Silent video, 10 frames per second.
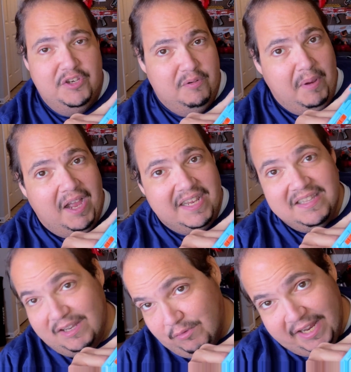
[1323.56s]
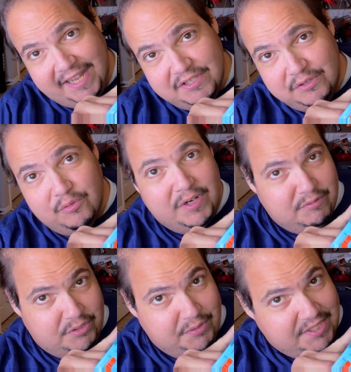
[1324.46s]
your pocket like what I had to do when I
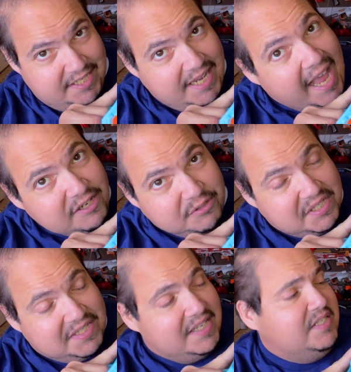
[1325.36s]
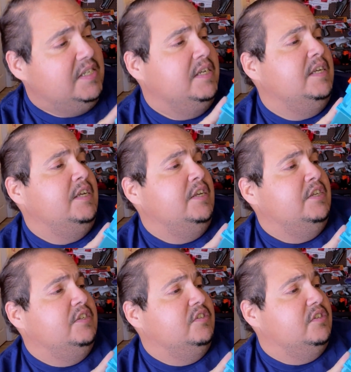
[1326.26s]
was doing the accuracy test.
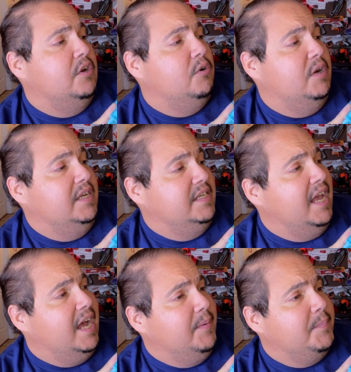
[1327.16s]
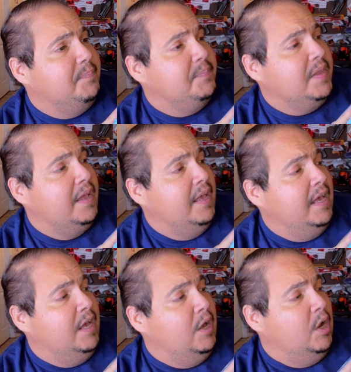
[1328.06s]
So, yeah.
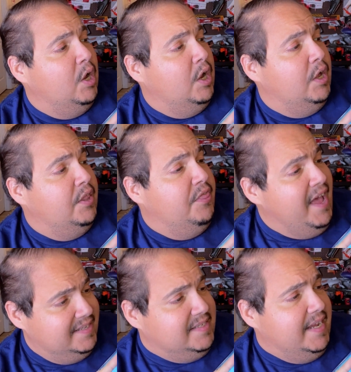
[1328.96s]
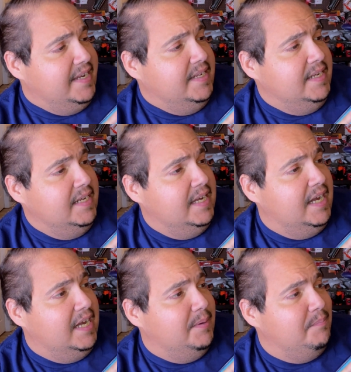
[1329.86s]
That said,
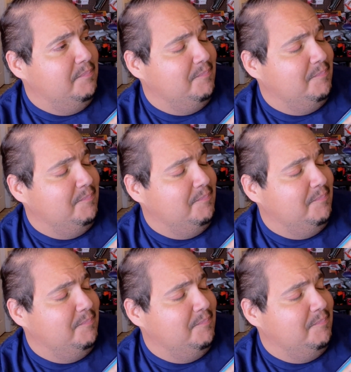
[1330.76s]
I